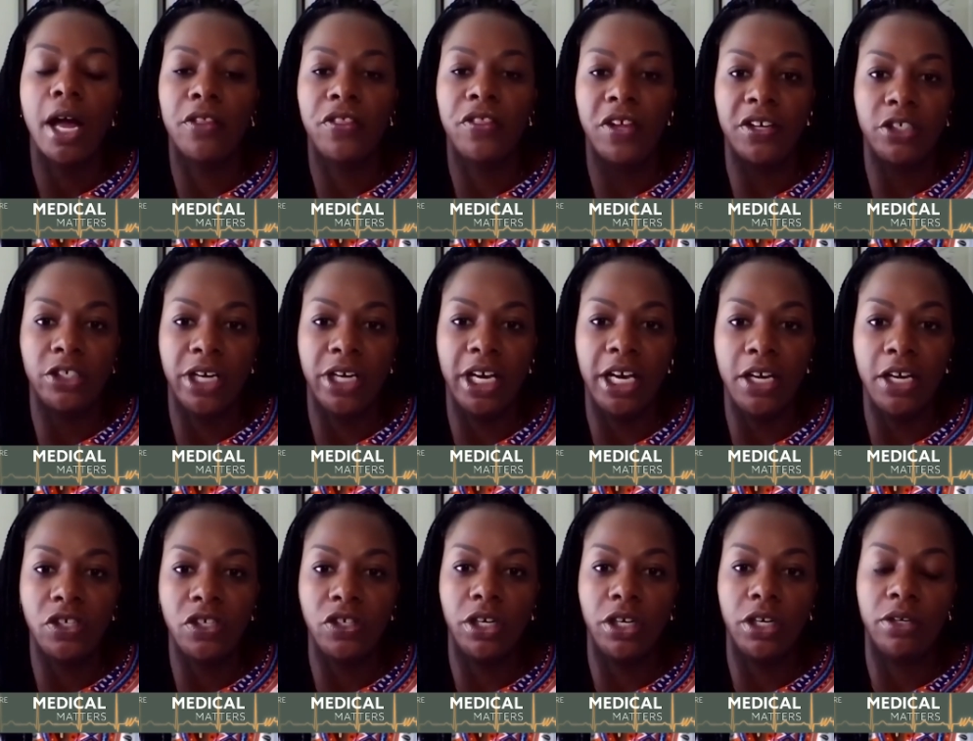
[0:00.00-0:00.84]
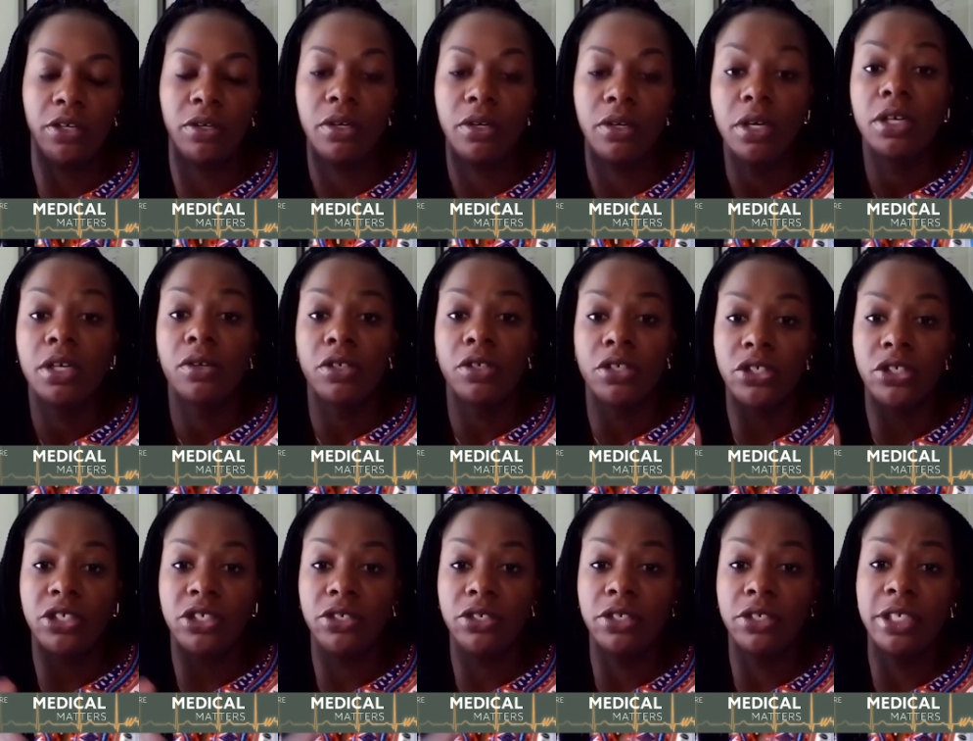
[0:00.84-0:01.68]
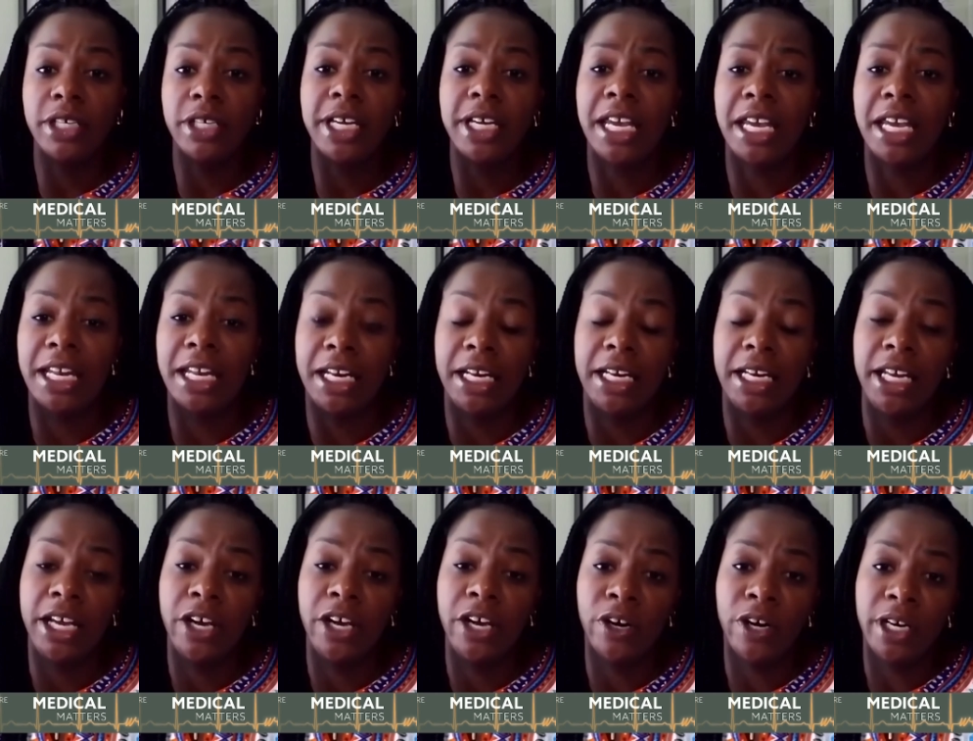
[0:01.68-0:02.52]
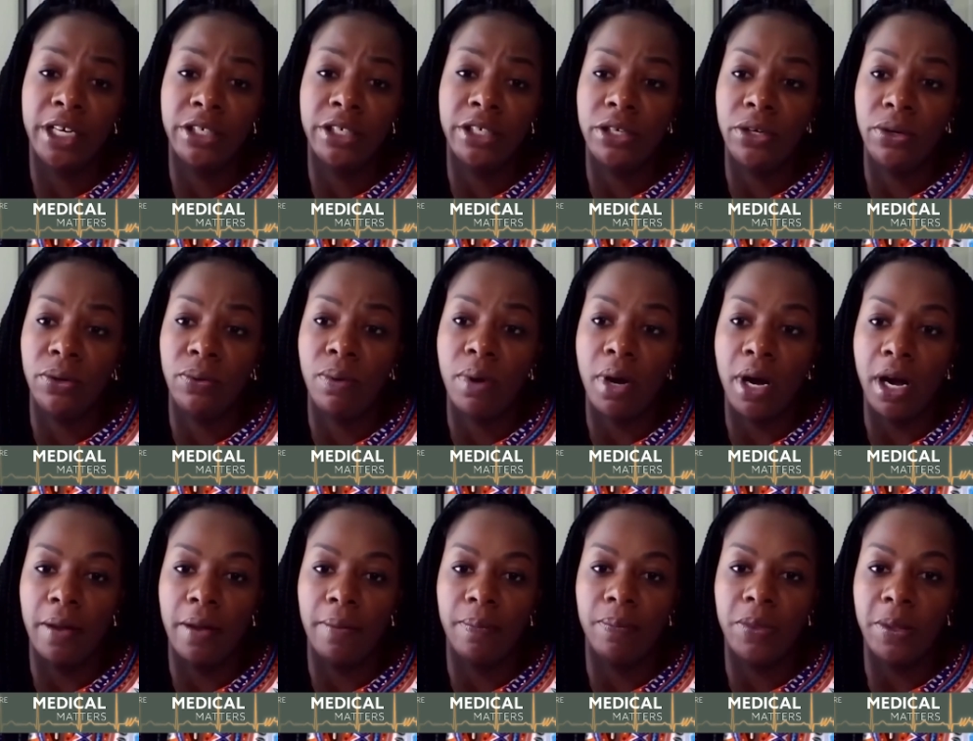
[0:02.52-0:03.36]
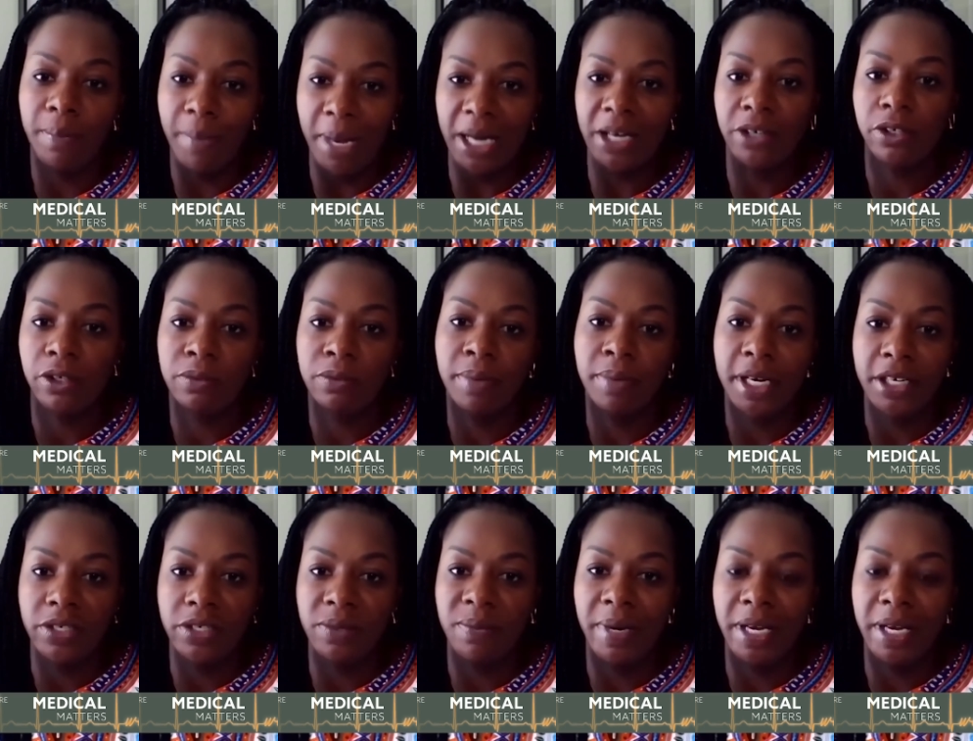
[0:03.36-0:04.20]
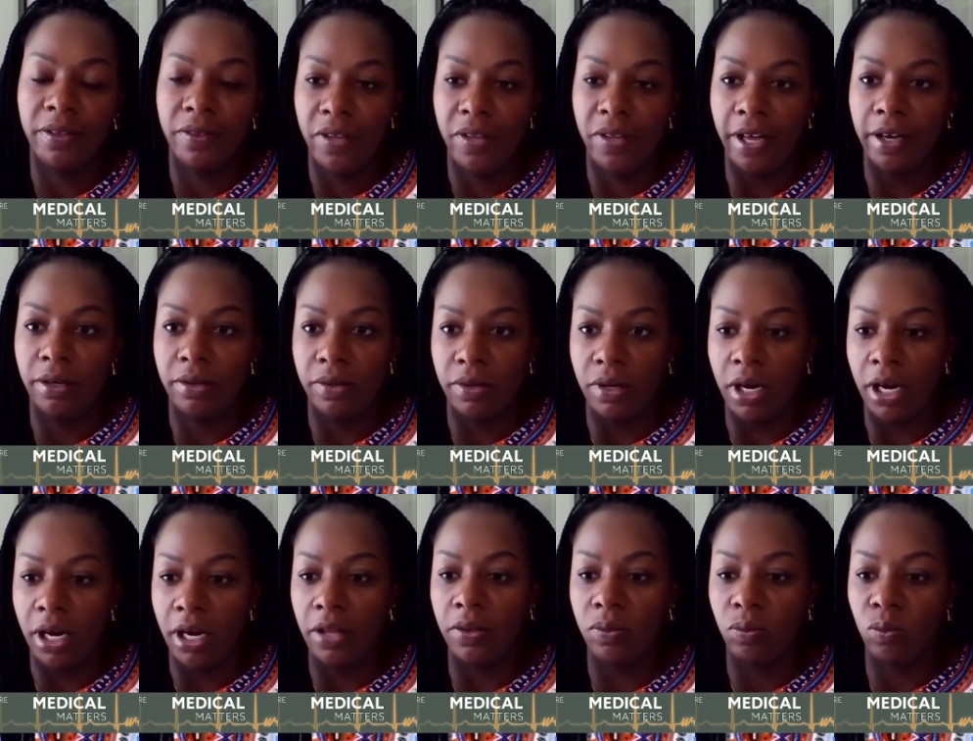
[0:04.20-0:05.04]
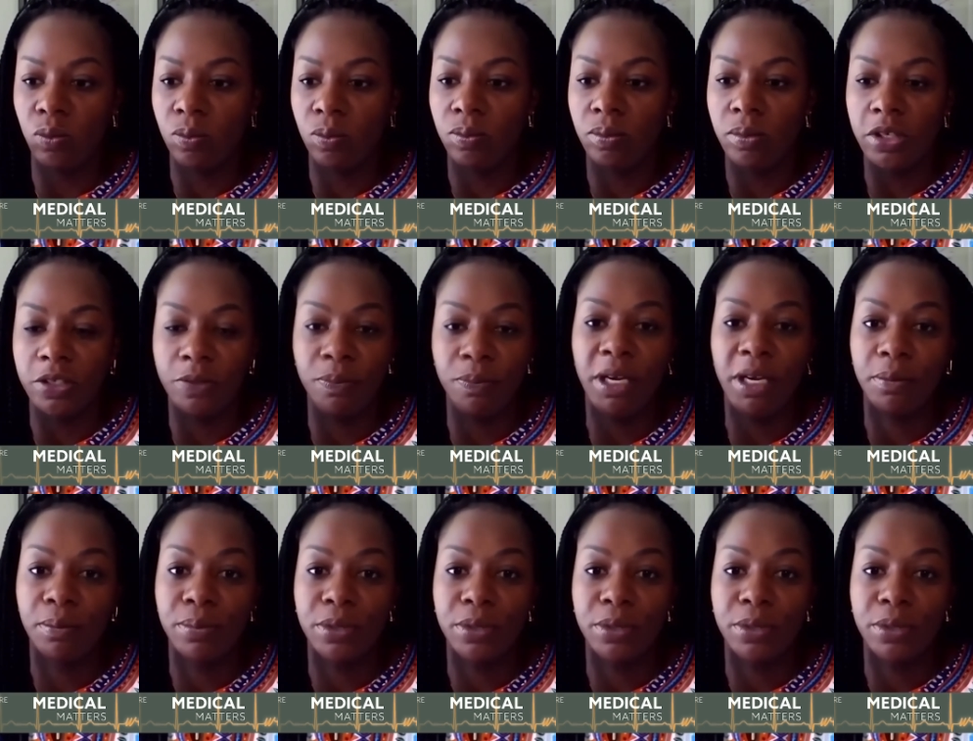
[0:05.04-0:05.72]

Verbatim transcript: health education and sticking and adhering to um, the medical regimen that uh, is